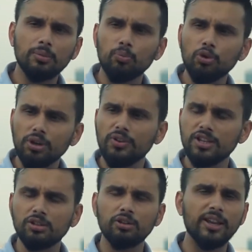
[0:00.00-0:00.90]

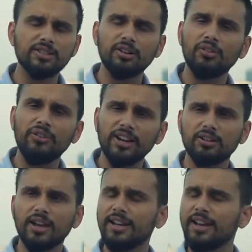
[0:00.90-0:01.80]
motivation on external
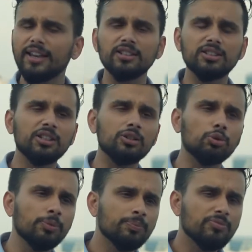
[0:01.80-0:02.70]
factor. I like listening
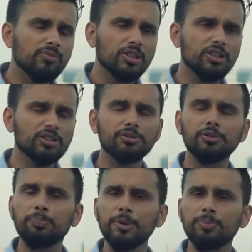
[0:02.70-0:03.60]
to
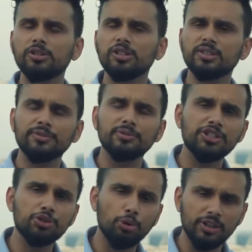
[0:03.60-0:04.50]
successful people, successful
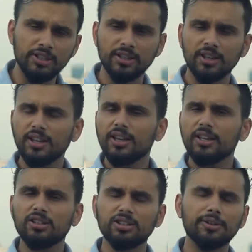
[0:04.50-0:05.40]
stories,
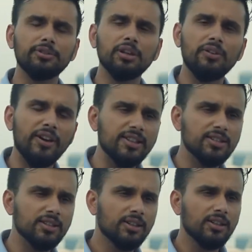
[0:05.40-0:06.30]
successful
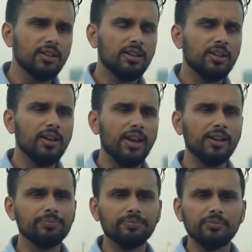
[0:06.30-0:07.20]
events,
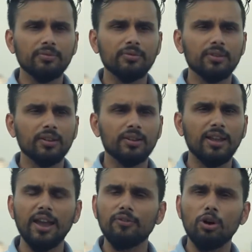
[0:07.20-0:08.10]
and
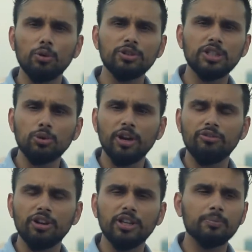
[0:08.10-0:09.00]
I've always
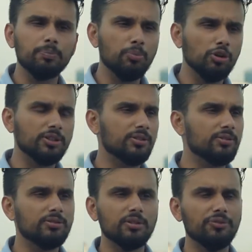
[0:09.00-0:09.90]
enjoyed reading books
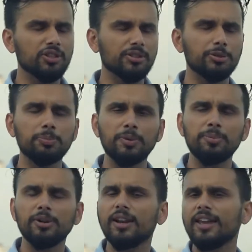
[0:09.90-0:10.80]
of successful
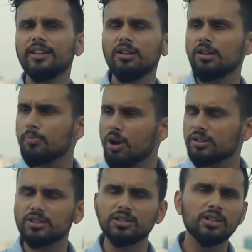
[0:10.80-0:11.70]
people like Elon Musk,